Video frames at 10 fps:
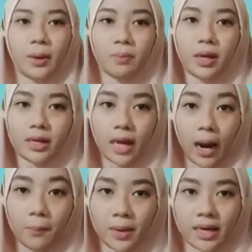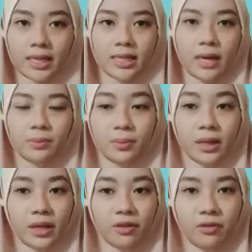Many Americans
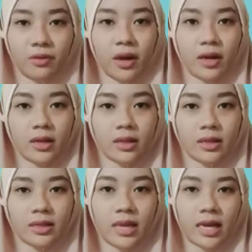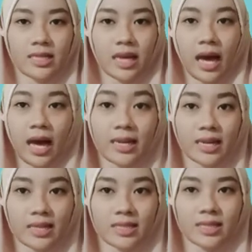believe that
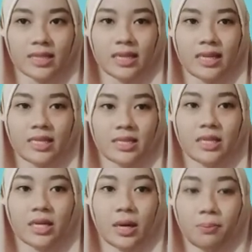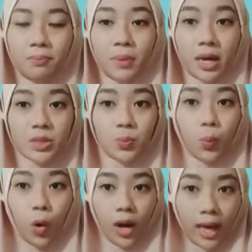honest is the best
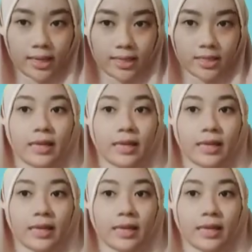polite.